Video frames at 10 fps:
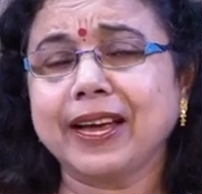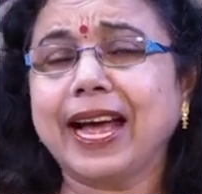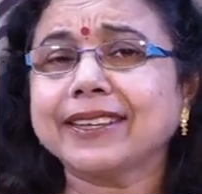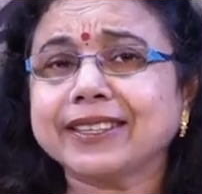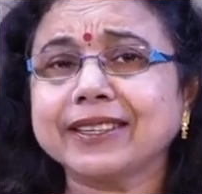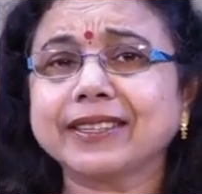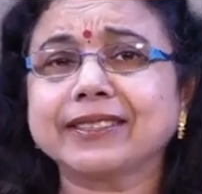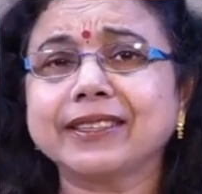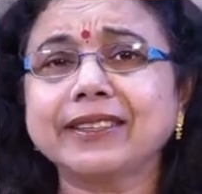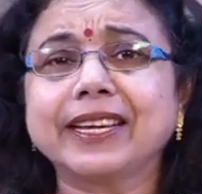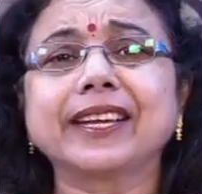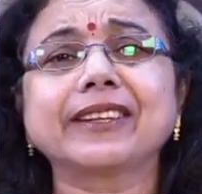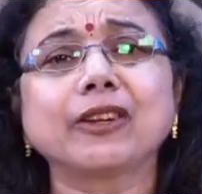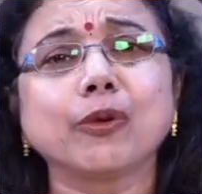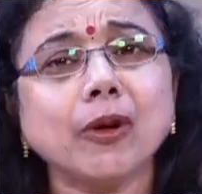as a result, they
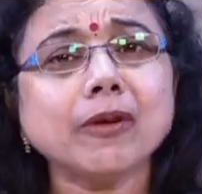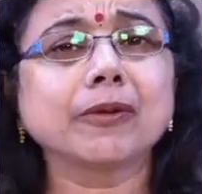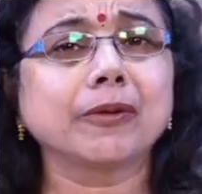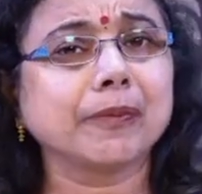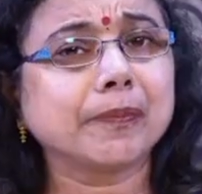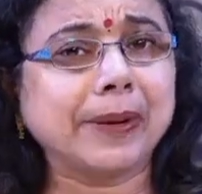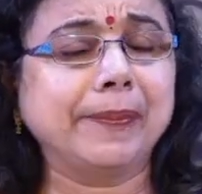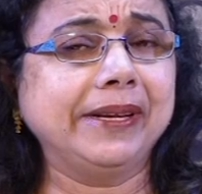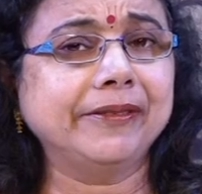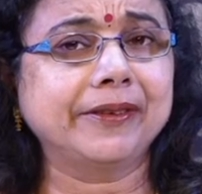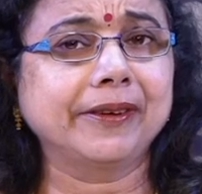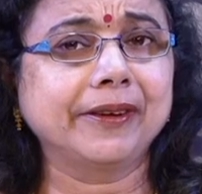get low payment